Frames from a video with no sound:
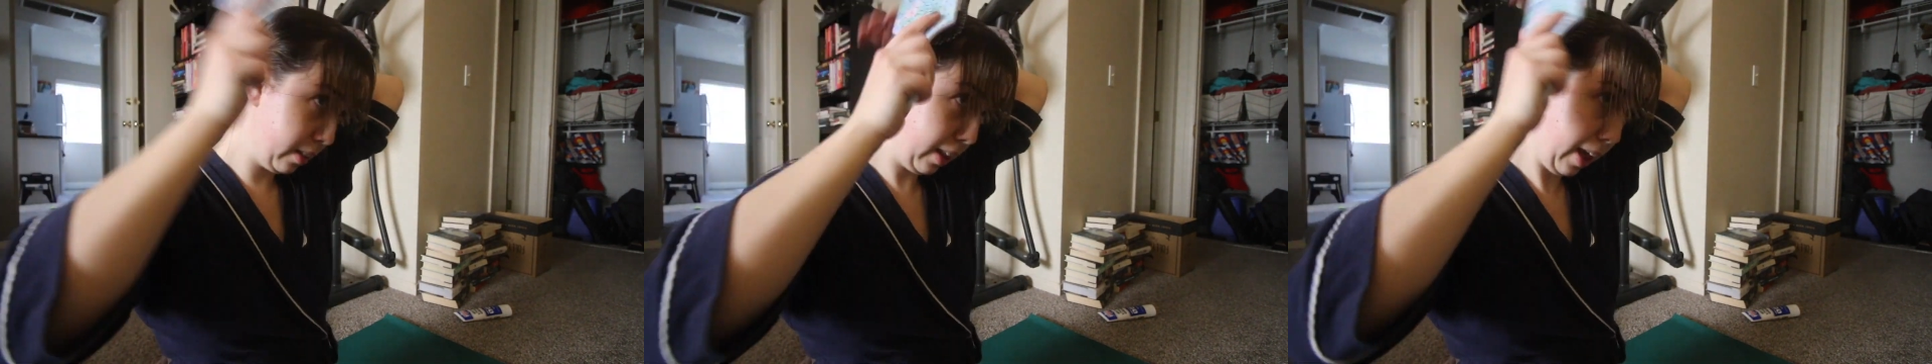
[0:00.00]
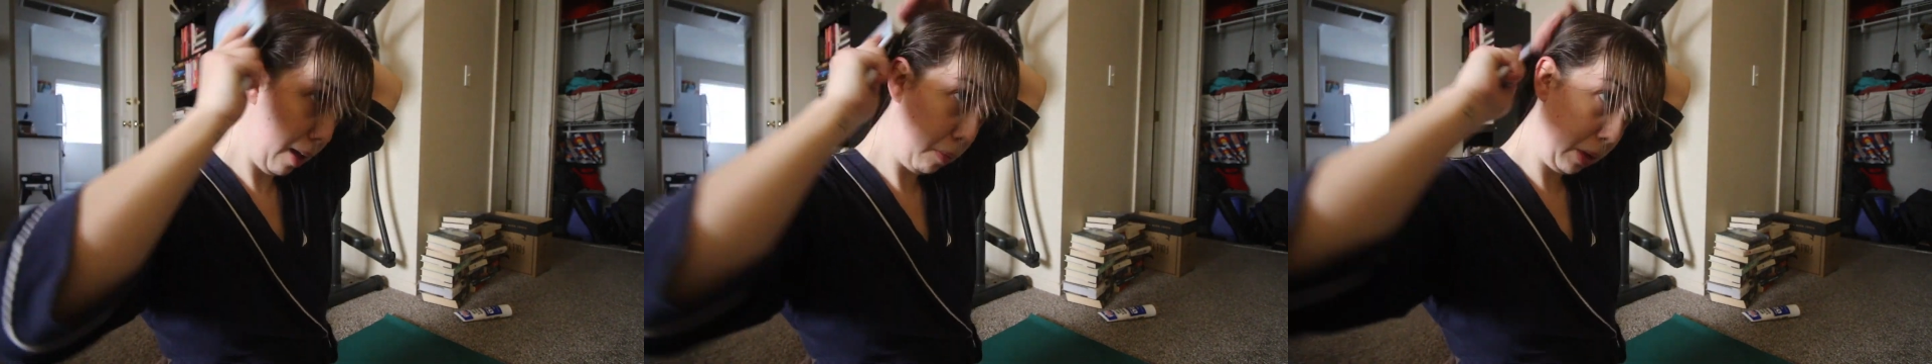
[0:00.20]

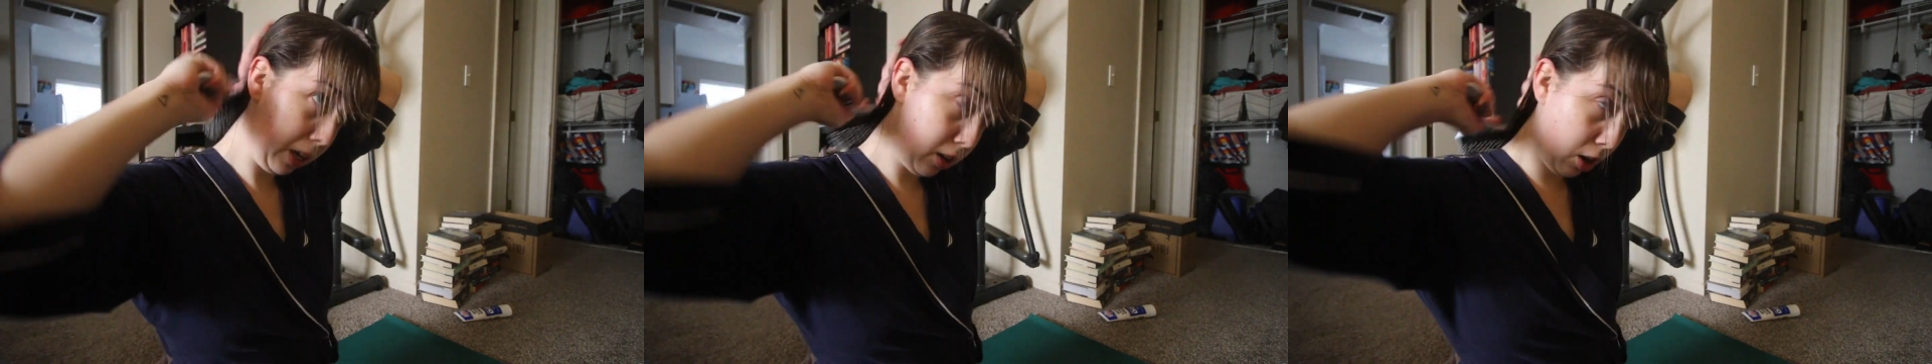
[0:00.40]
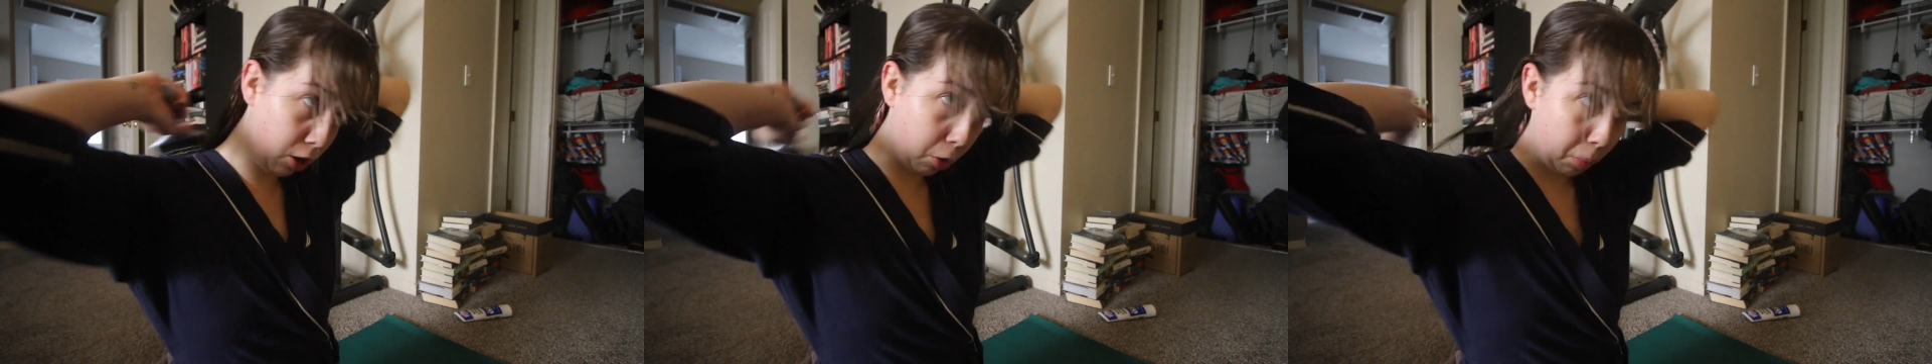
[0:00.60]
let me
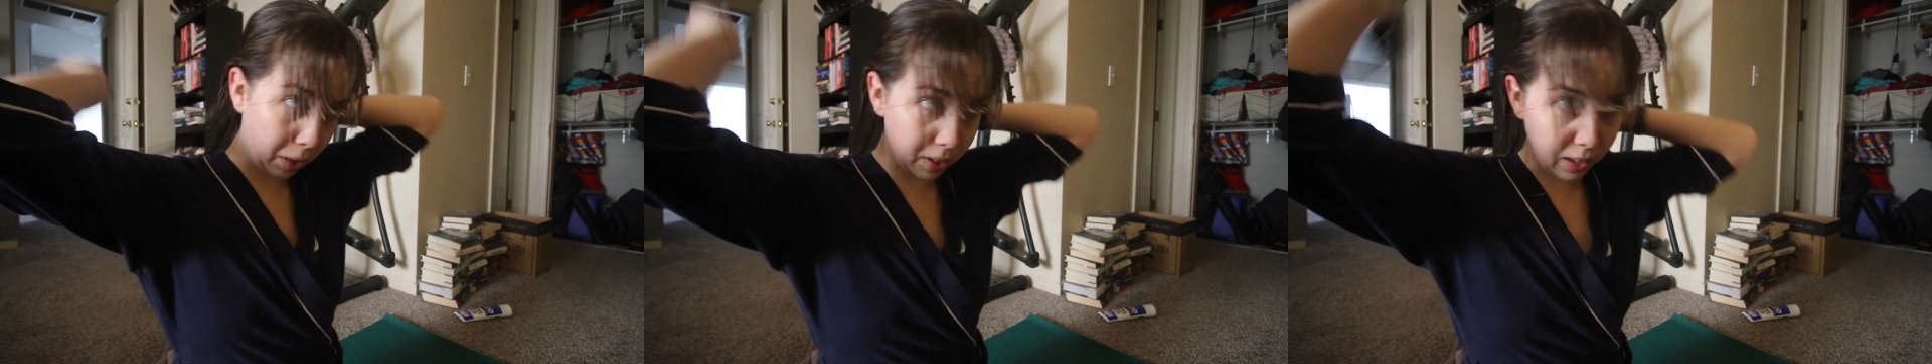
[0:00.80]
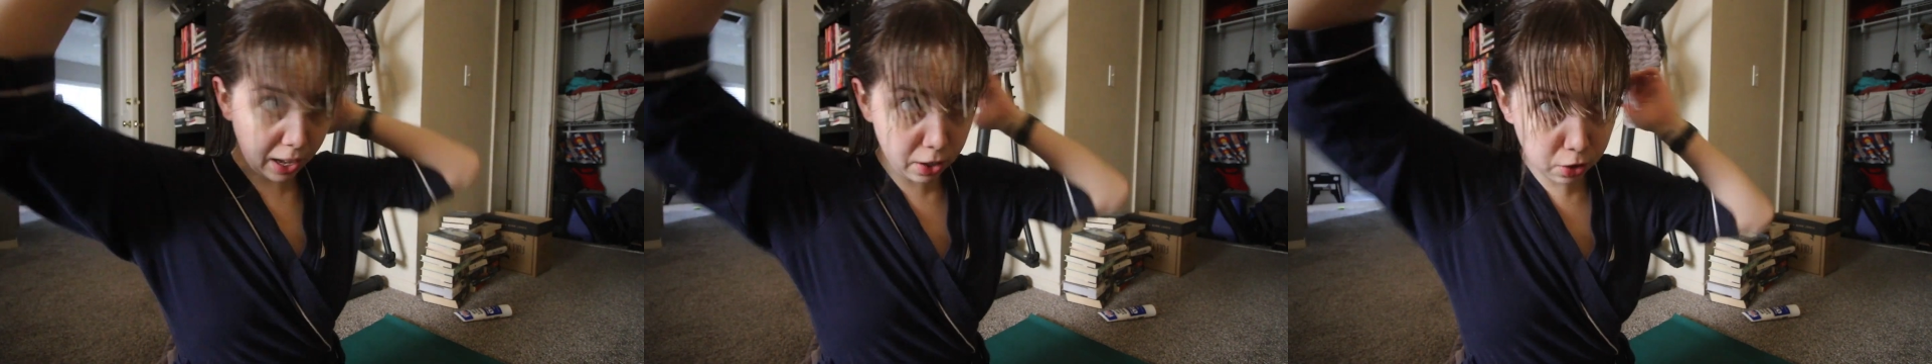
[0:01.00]
know
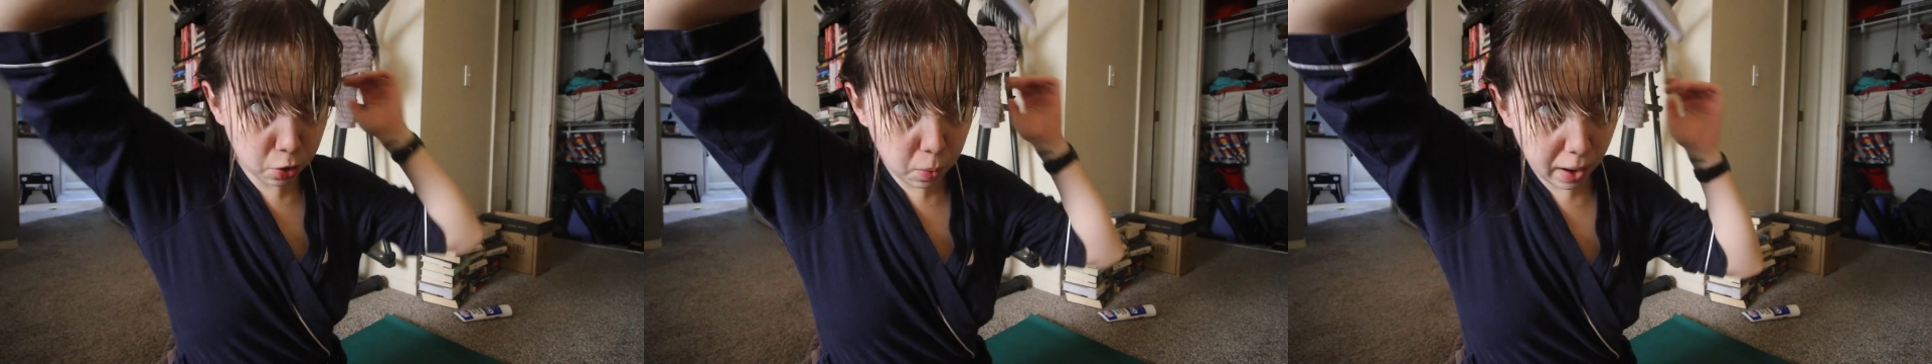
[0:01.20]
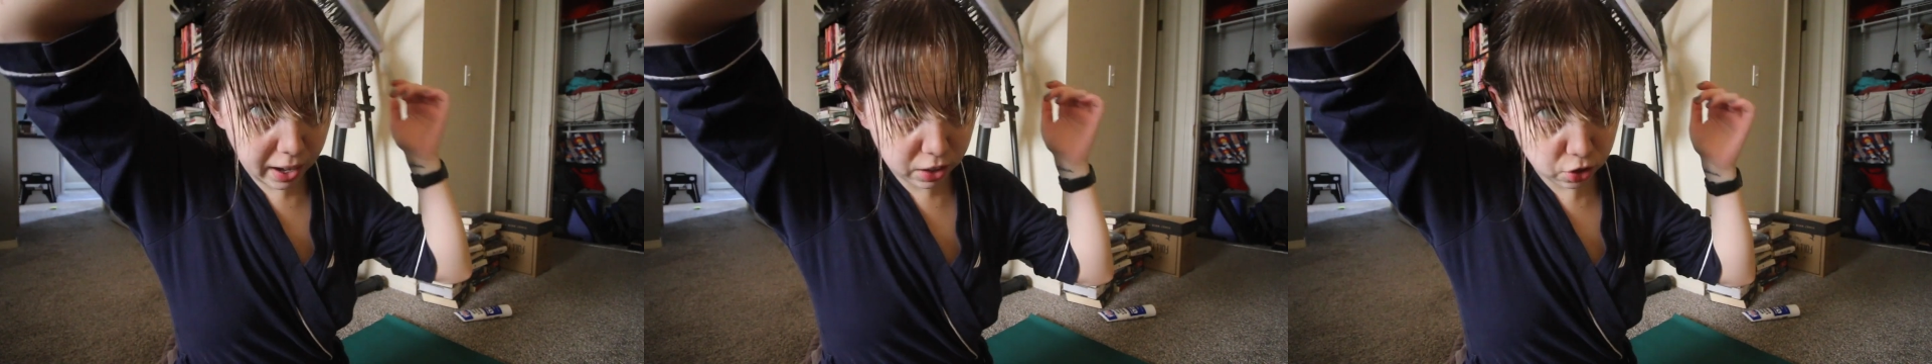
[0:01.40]
because I don't
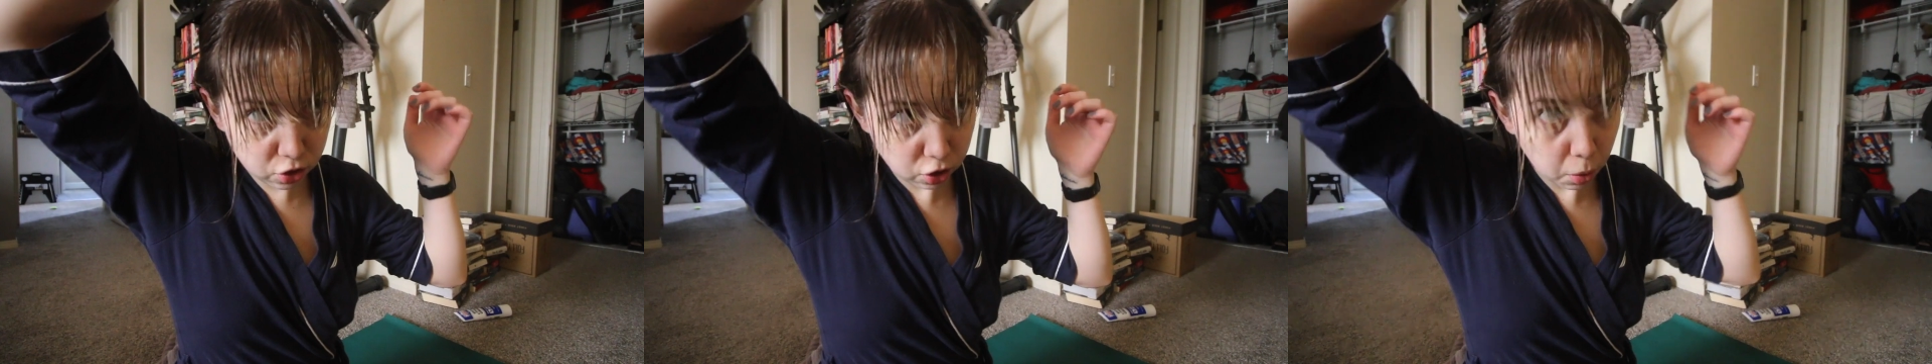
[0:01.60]
know why it's